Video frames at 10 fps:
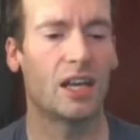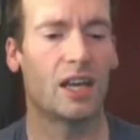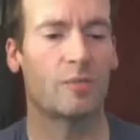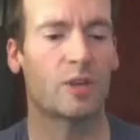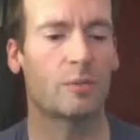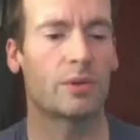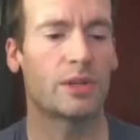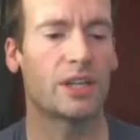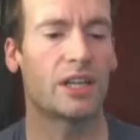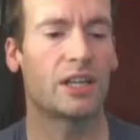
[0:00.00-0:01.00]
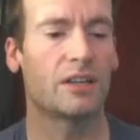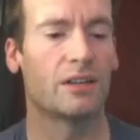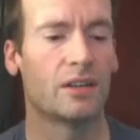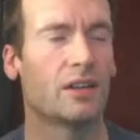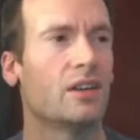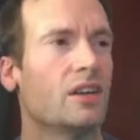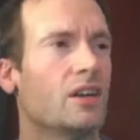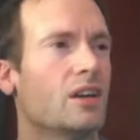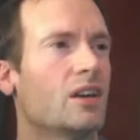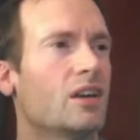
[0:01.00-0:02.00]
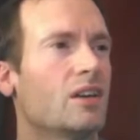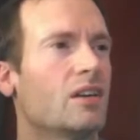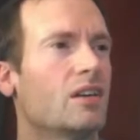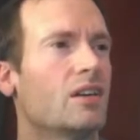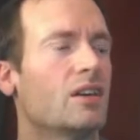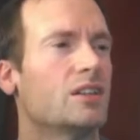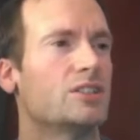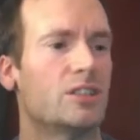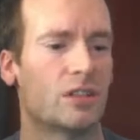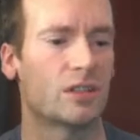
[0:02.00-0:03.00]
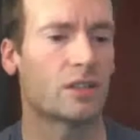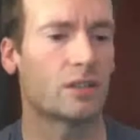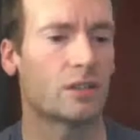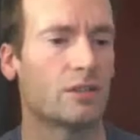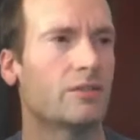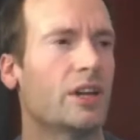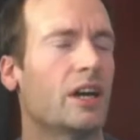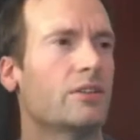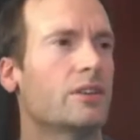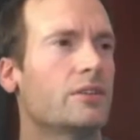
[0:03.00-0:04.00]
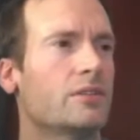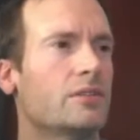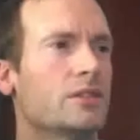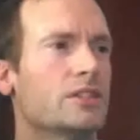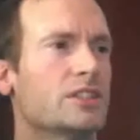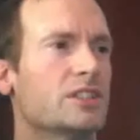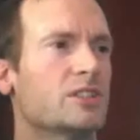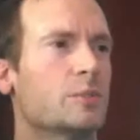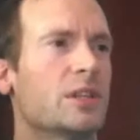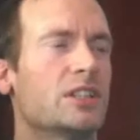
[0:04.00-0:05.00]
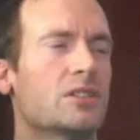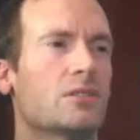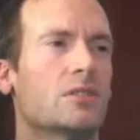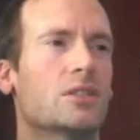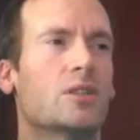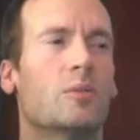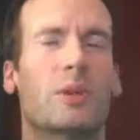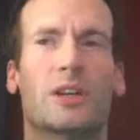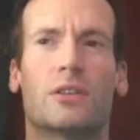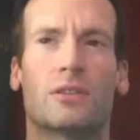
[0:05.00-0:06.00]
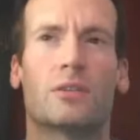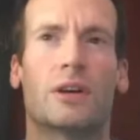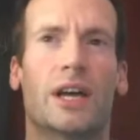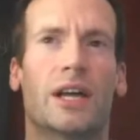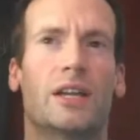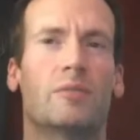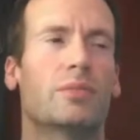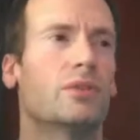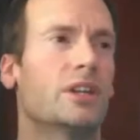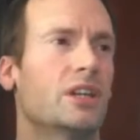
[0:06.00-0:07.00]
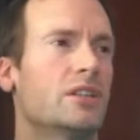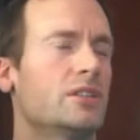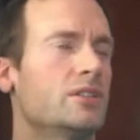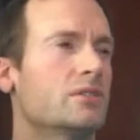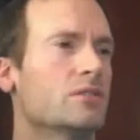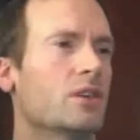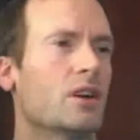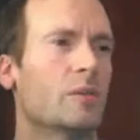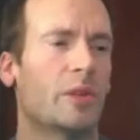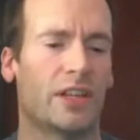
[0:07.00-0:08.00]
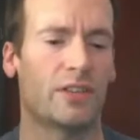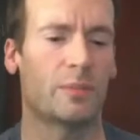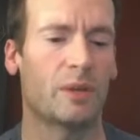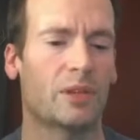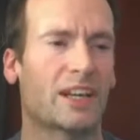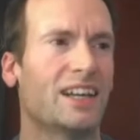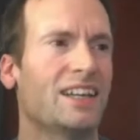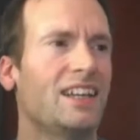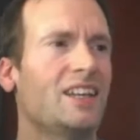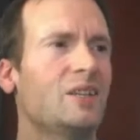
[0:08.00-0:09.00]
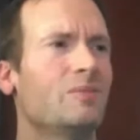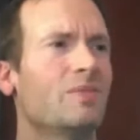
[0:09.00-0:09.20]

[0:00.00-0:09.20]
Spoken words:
I'm going to put in a junk value just as a placeholder, but you'll go ahead and put in your RMLS public ID.